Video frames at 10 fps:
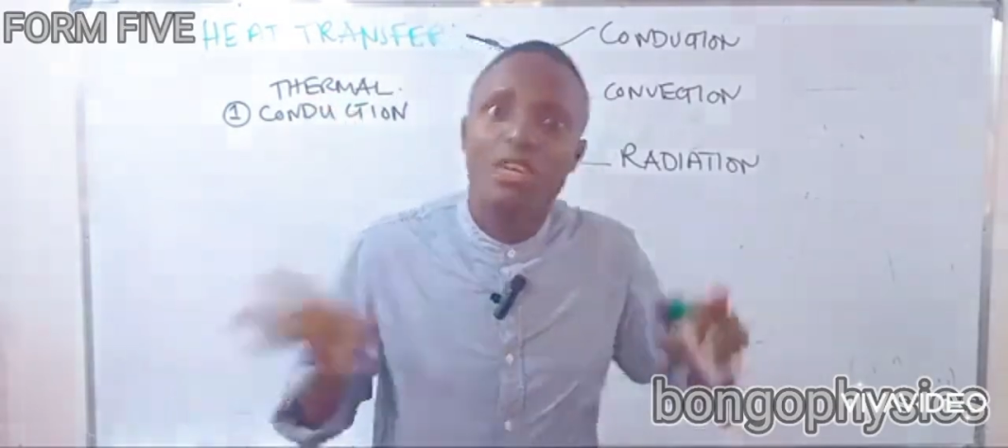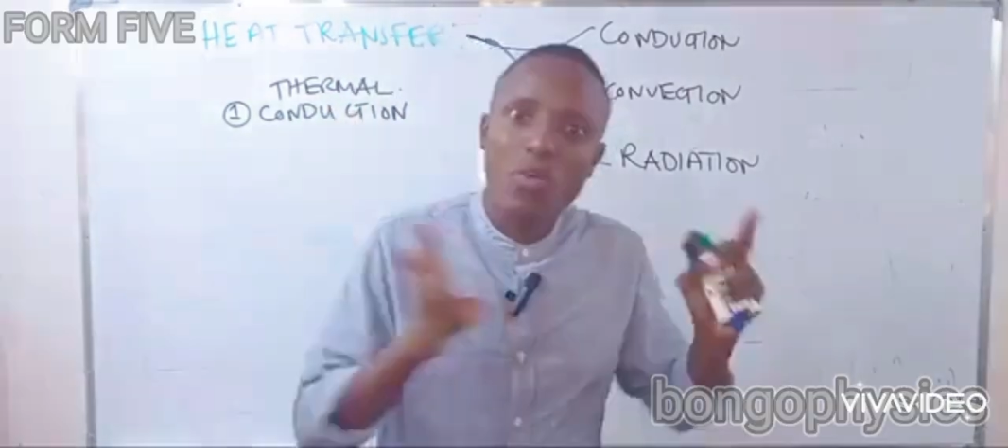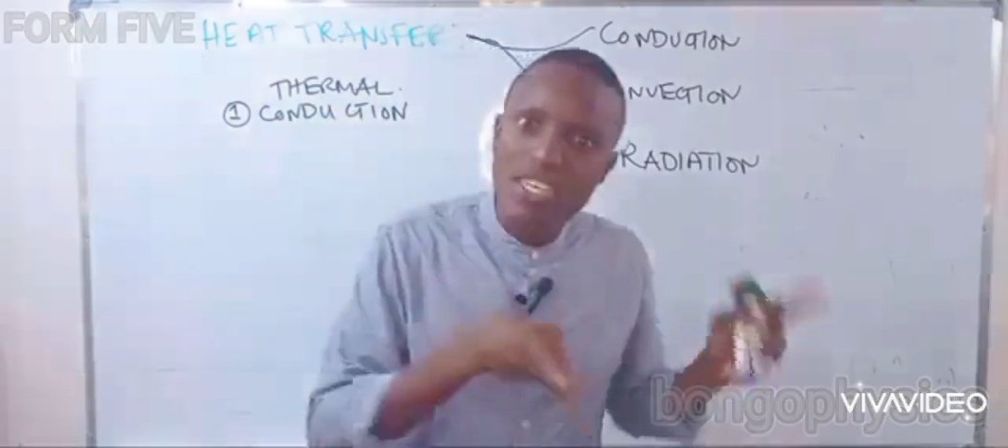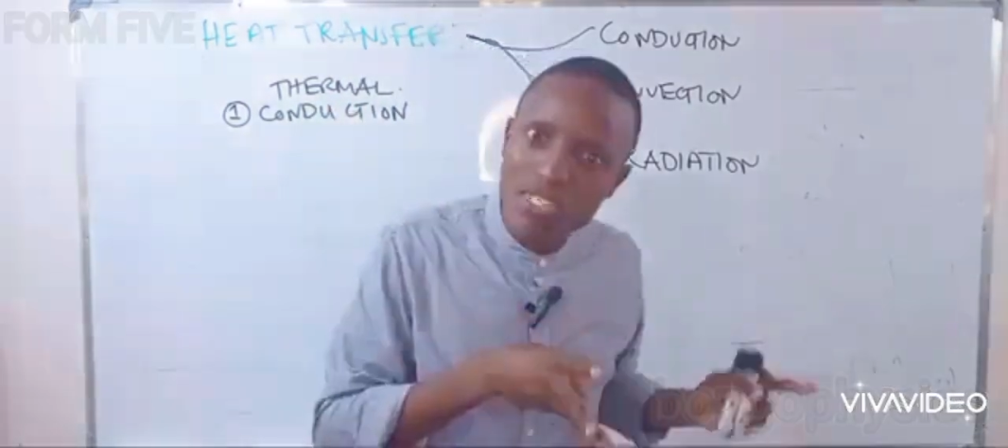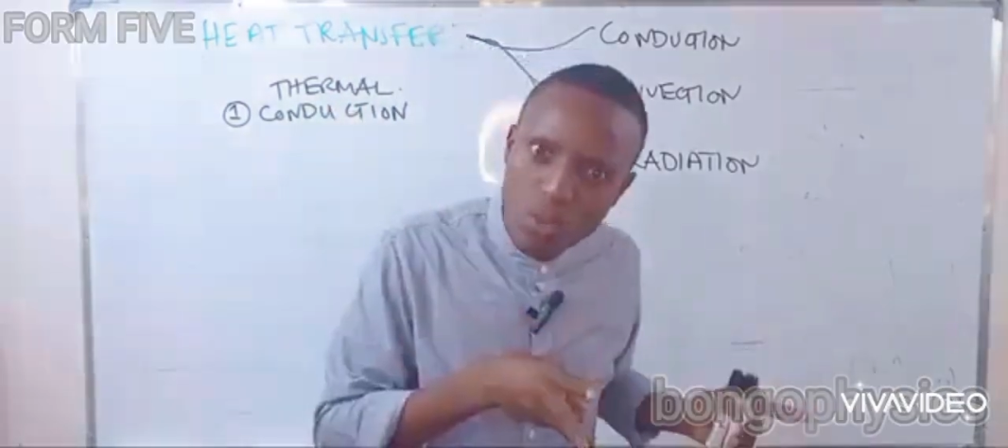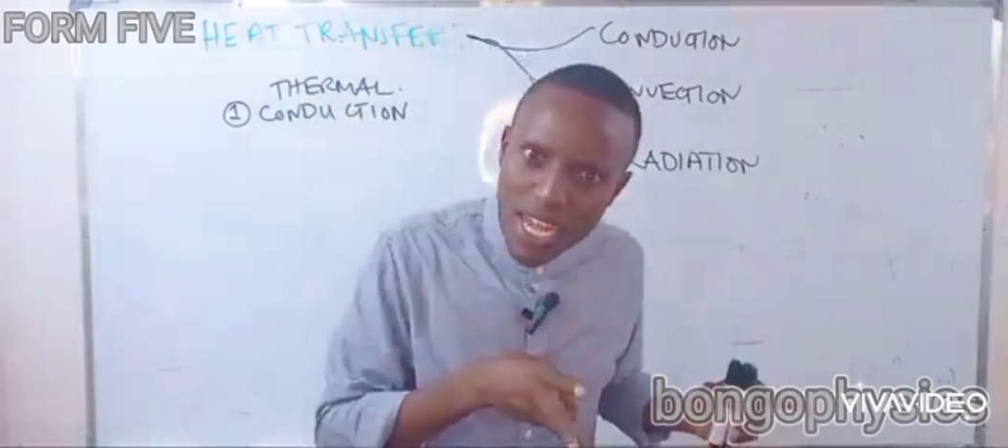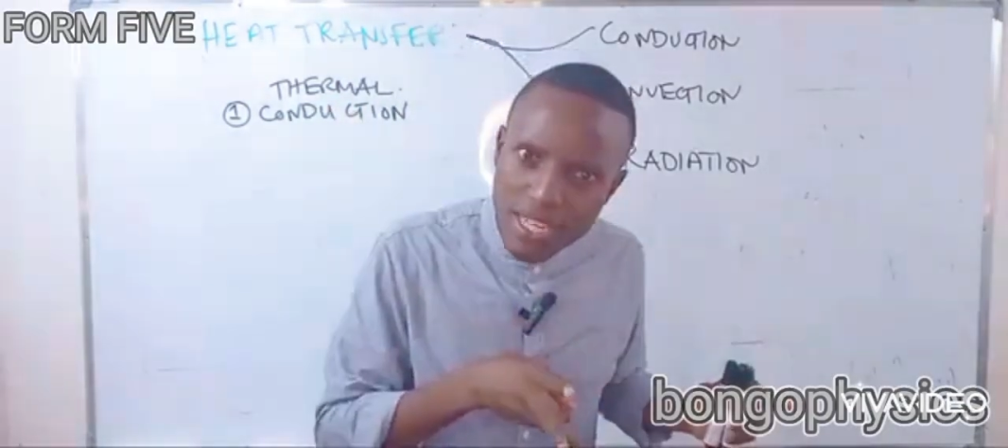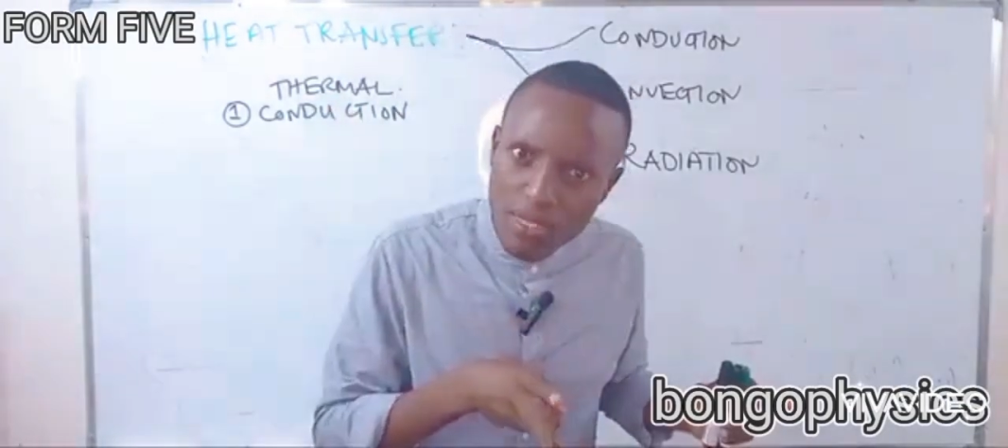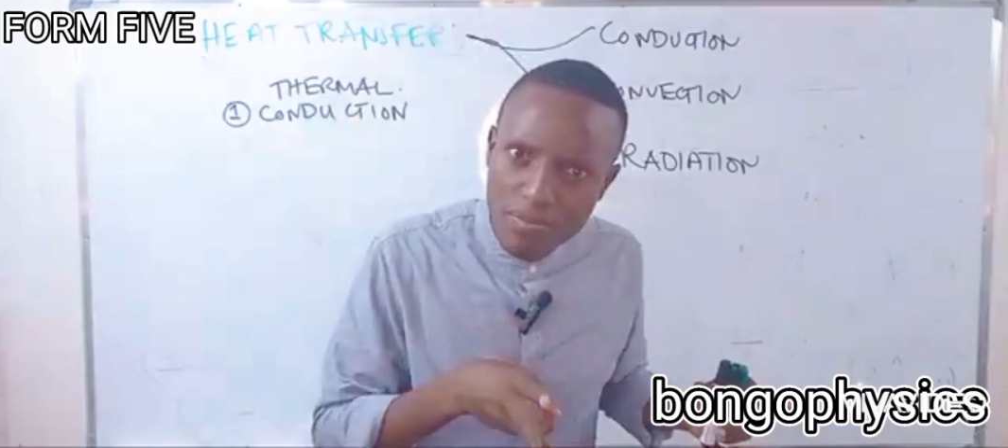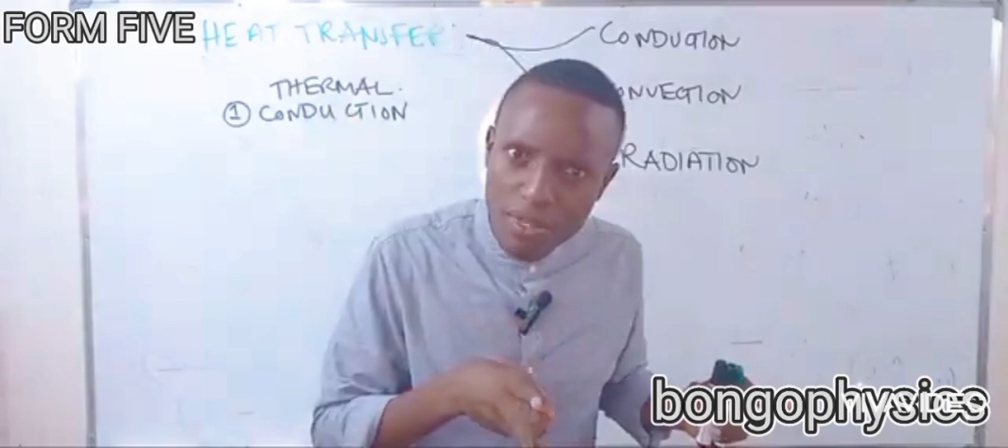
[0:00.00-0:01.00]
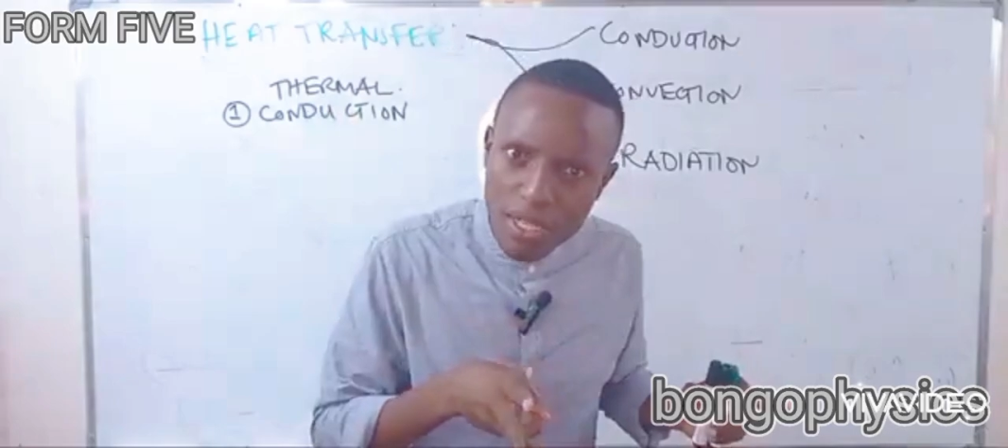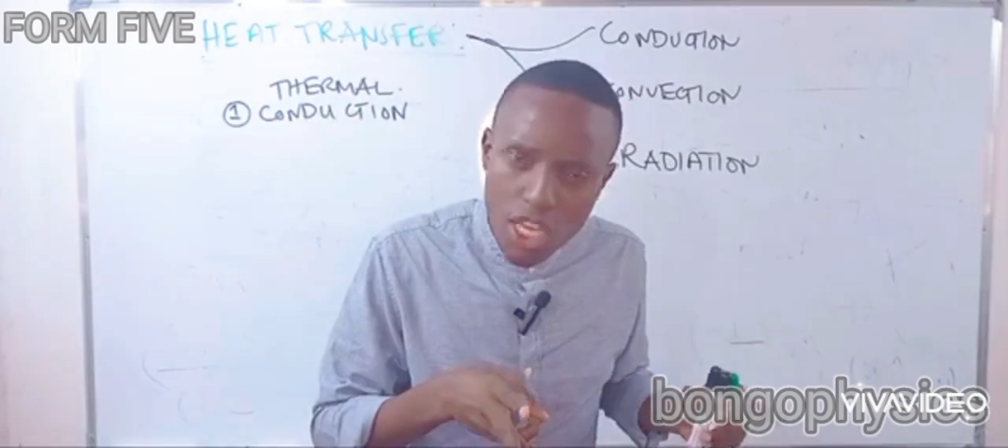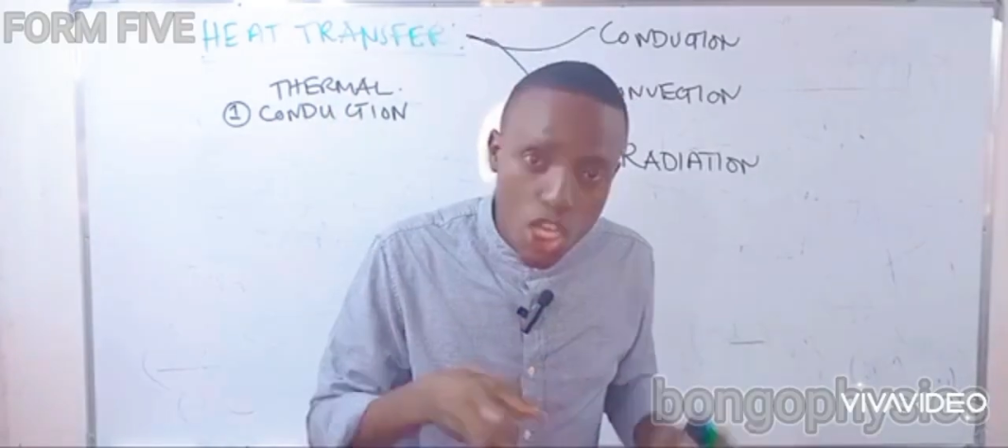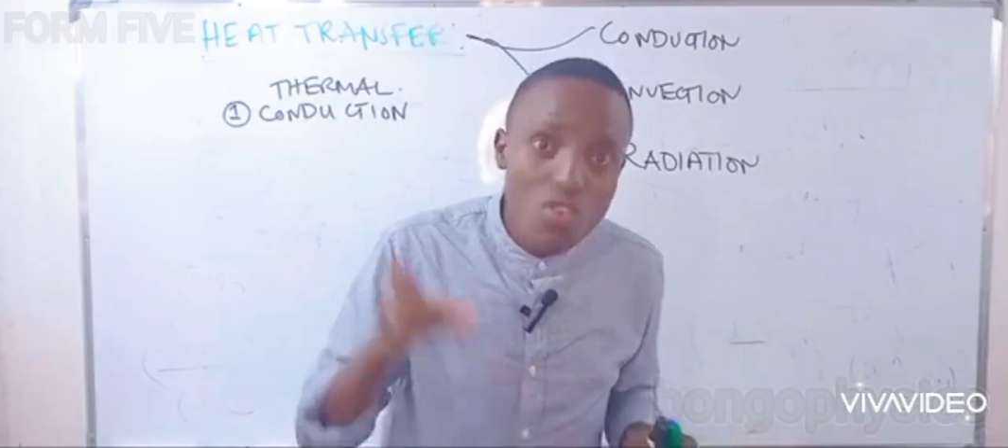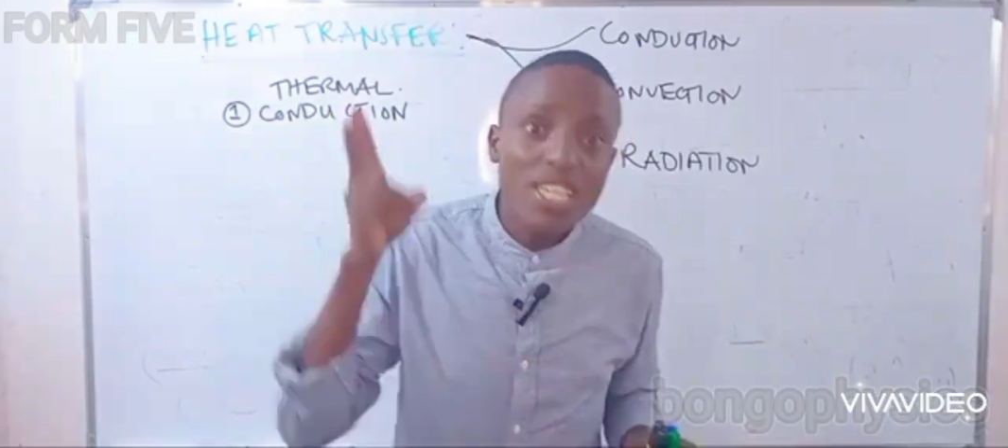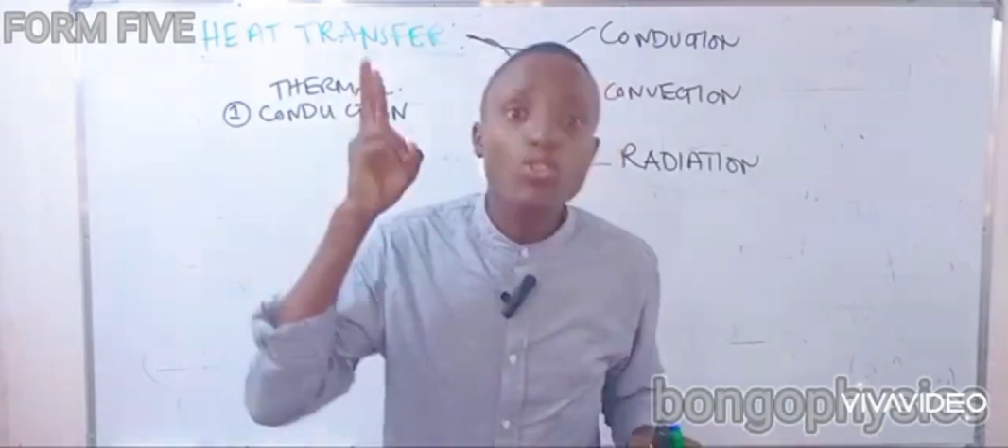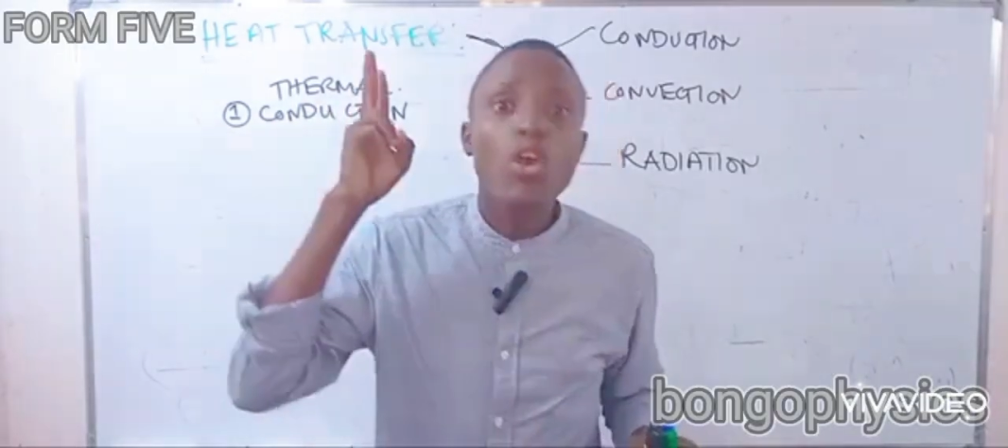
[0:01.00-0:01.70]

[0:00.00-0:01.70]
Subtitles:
and what is conductor. You need to